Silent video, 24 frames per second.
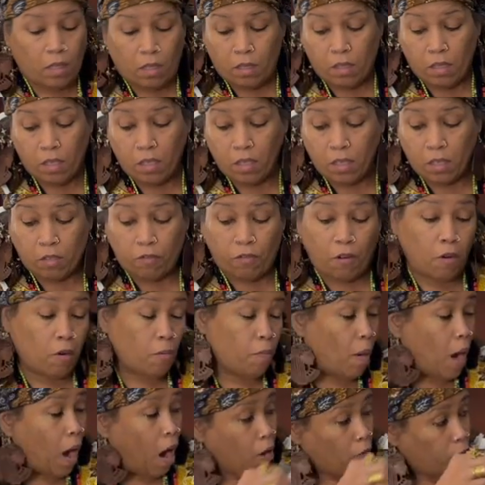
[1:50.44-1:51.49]
This is very
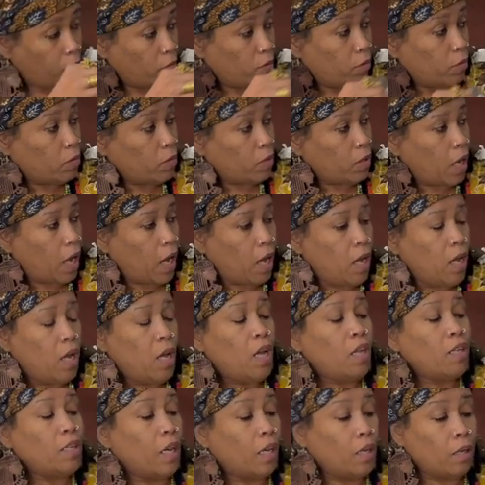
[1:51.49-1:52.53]
powerful, okay?
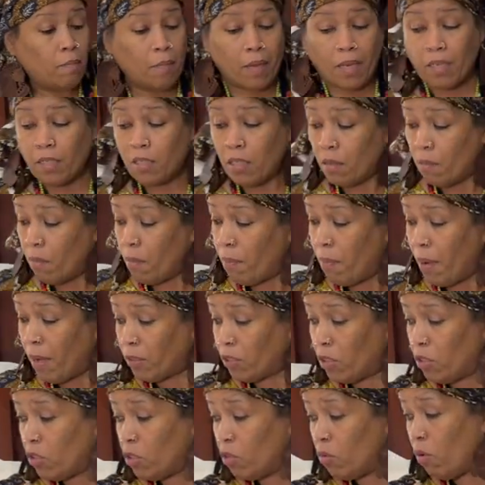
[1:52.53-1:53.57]
Now, the medicine I'm about
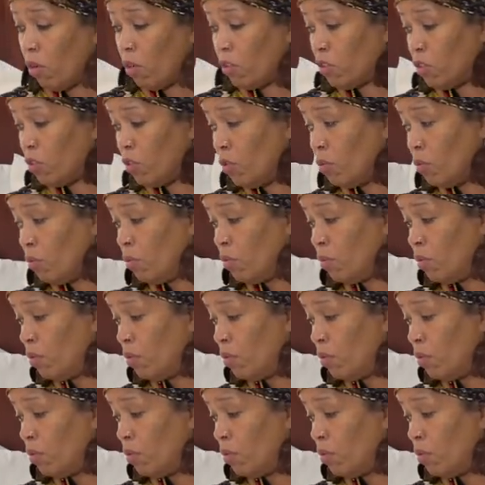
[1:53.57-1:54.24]
to do on you,